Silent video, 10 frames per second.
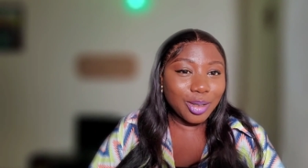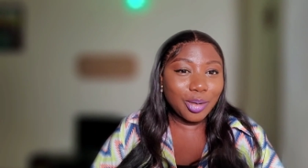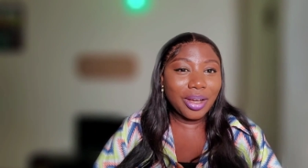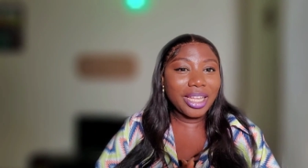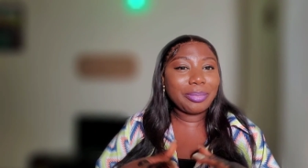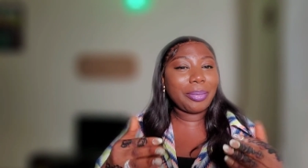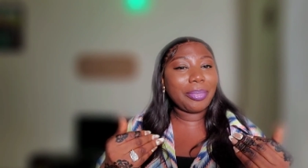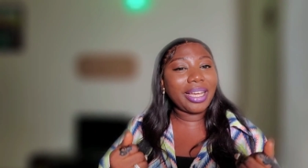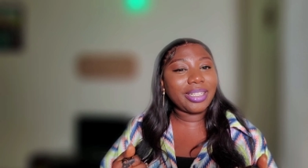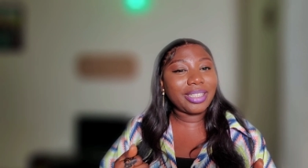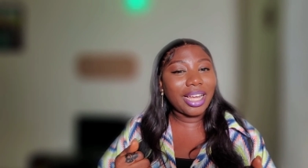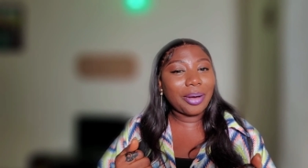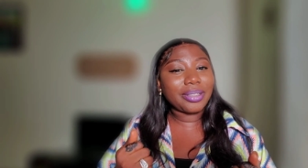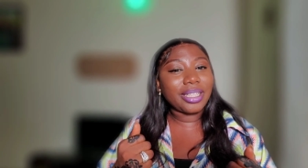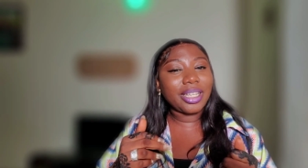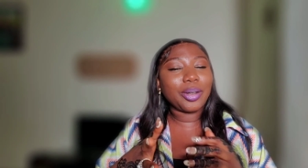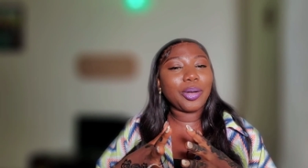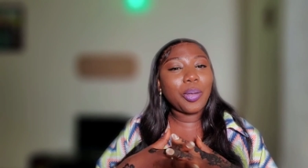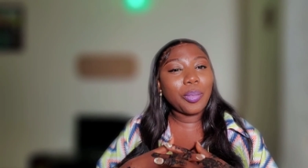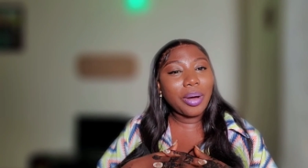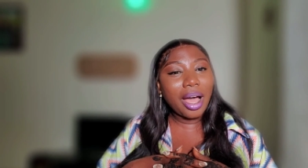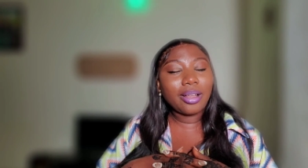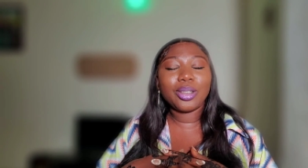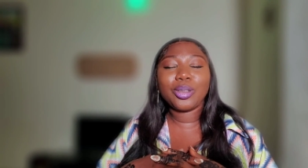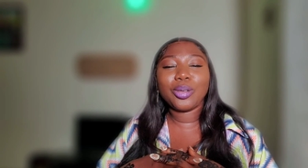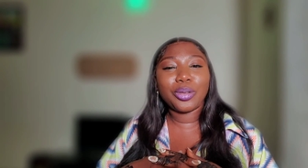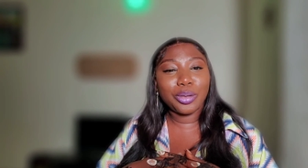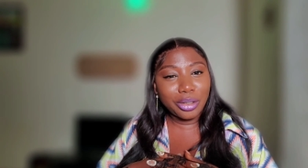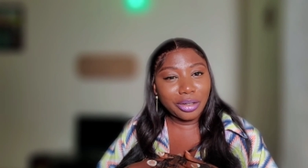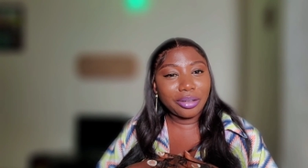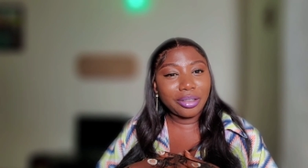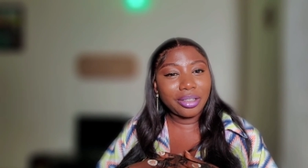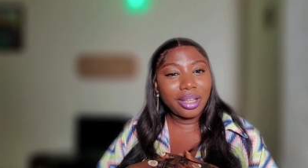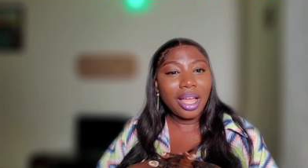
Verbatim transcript: so in my mind, I was thinking, Ogom, how did you feel, girl?